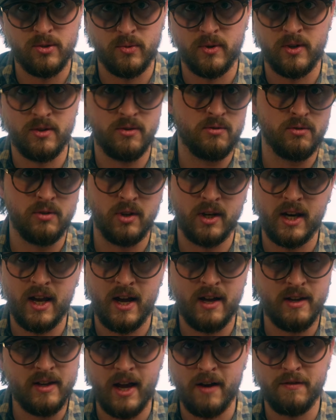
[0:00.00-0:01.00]
So we're looking
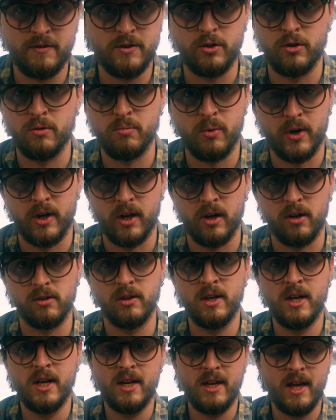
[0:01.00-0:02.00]
at
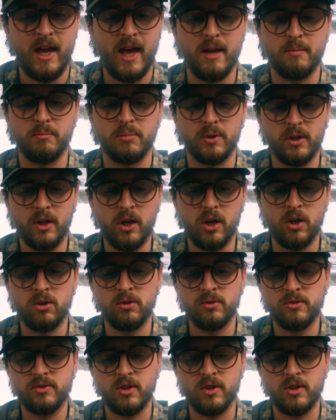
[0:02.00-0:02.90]
f2.0 and below.